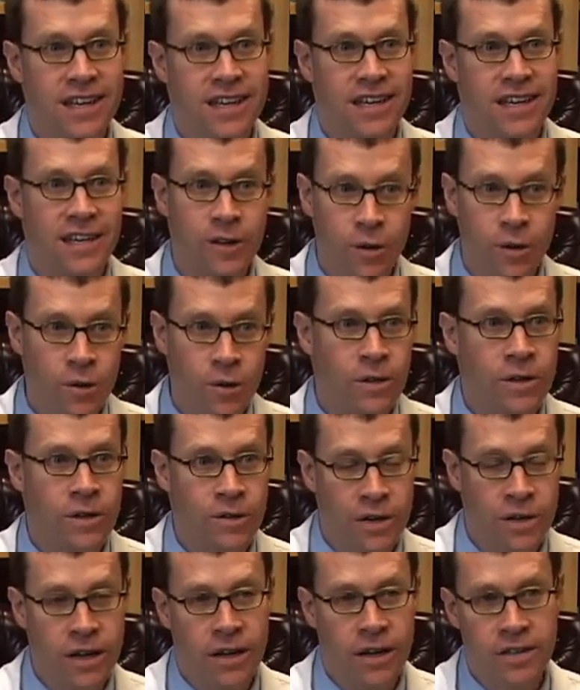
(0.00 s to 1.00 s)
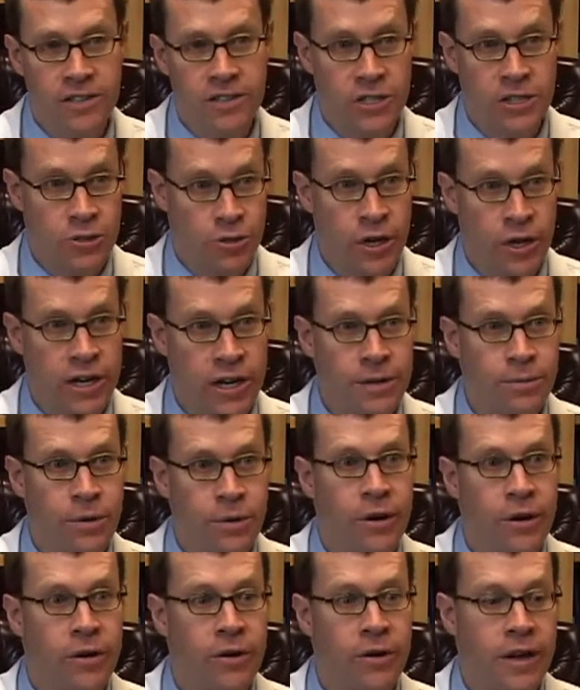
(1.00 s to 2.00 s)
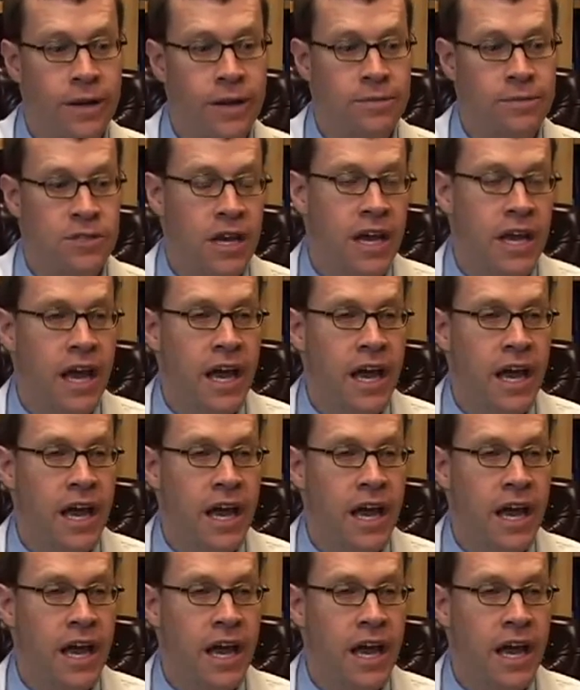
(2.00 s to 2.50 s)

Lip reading: in otolaryngology training programs